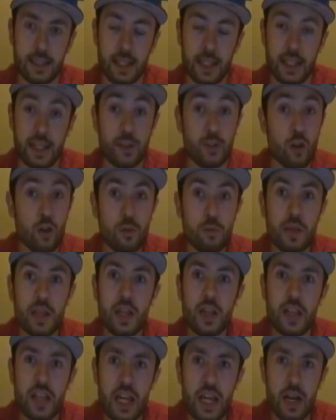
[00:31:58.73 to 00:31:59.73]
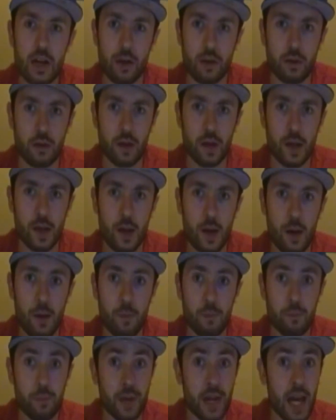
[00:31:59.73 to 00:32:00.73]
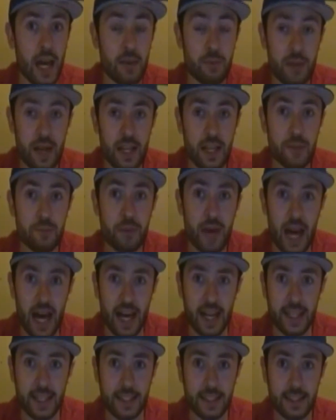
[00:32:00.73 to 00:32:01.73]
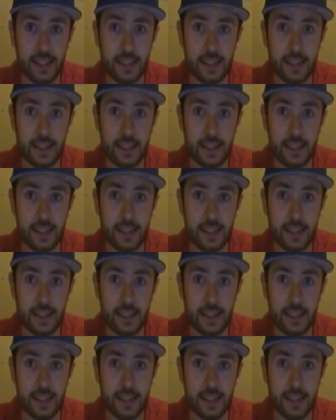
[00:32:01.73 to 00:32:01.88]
And it took me a year, but I made it back.